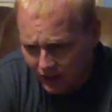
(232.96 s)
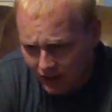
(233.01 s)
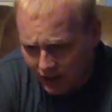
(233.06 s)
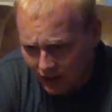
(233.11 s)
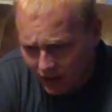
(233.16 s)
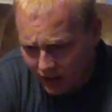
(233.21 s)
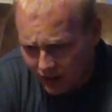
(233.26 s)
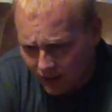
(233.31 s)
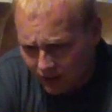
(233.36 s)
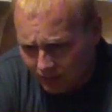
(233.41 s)

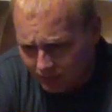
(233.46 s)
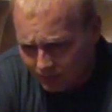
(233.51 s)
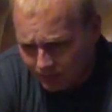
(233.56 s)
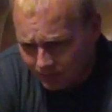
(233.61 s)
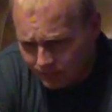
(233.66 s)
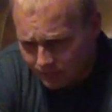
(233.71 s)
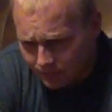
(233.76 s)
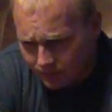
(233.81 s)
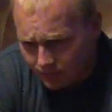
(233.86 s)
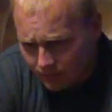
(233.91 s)

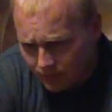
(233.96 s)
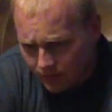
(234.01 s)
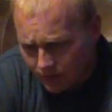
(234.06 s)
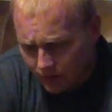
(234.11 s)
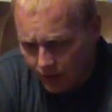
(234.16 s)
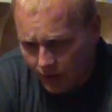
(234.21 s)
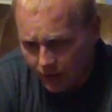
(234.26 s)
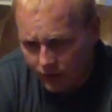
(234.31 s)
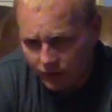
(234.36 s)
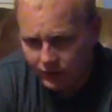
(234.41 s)

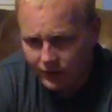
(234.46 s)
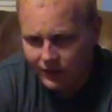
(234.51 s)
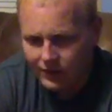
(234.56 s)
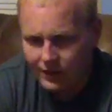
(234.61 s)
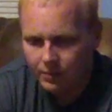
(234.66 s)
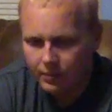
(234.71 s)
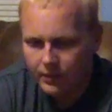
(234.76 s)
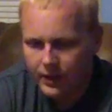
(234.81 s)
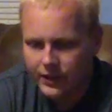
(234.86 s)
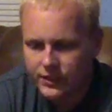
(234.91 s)
It looks like
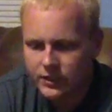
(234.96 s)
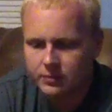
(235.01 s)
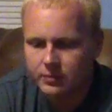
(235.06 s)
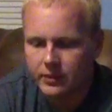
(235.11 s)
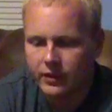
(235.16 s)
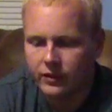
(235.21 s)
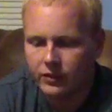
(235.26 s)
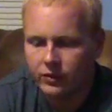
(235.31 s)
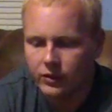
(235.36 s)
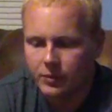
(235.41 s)
that may just
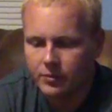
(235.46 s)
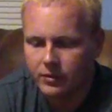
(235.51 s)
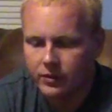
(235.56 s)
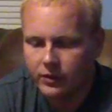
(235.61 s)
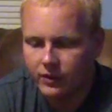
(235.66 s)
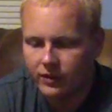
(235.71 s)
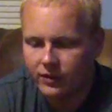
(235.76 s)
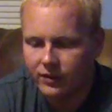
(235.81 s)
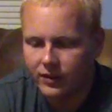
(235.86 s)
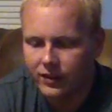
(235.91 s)
be the grip,
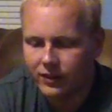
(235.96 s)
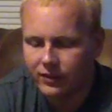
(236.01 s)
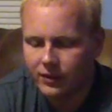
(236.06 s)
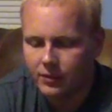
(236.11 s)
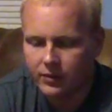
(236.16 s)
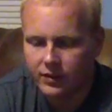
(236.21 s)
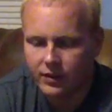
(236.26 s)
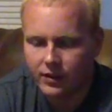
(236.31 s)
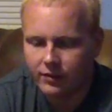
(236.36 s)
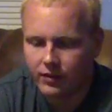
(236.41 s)
so the sticks
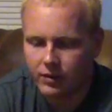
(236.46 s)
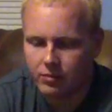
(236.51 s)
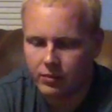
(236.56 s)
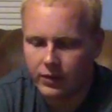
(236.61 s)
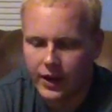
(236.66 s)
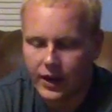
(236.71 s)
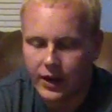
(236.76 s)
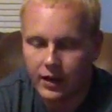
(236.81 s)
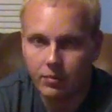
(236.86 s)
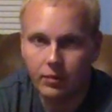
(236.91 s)
themselves are
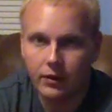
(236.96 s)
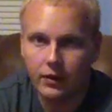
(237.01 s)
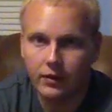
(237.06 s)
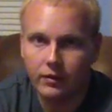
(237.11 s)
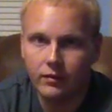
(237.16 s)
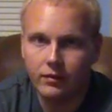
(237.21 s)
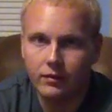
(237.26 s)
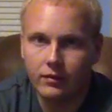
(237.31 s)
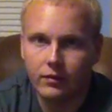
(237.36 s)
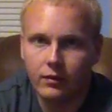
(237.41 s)
black, but
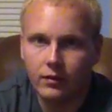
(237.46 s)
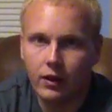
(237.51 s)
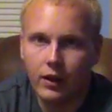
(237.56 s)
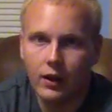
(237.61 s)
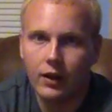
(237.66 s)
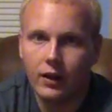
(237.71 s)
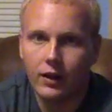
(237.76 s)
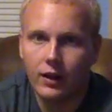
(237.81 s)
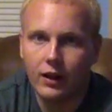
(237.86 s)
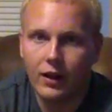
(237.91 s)

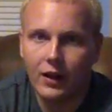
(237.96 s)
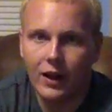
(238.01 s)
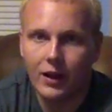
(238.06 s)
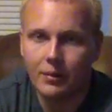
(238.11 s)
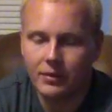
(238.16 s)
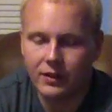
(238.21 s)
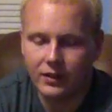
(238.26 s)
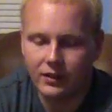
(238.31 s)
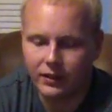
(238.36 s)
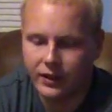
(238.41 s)

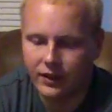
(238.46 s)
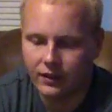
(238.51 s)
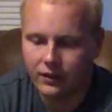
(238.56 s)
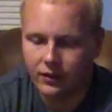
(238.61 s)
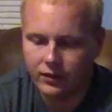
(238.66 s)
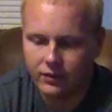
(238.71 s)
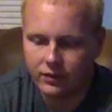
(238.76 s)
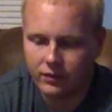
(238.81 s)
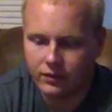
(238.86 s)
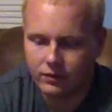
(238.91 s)
optically it
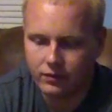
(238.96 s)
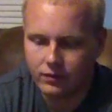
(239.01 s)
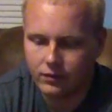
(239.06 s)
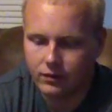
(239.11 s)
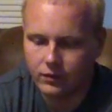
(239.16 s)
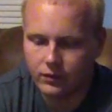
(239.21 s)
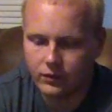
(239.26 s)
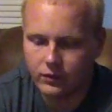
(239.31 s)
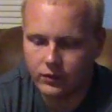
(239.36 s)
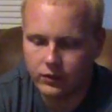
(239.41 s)
looks
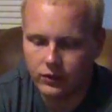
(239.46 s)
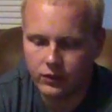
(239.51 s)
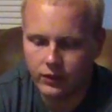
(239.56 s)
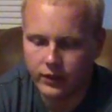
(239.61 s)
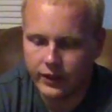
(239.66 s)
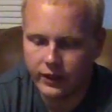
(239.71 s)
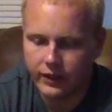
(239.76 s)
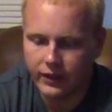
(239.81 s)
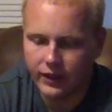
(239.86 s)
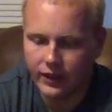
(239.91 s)
green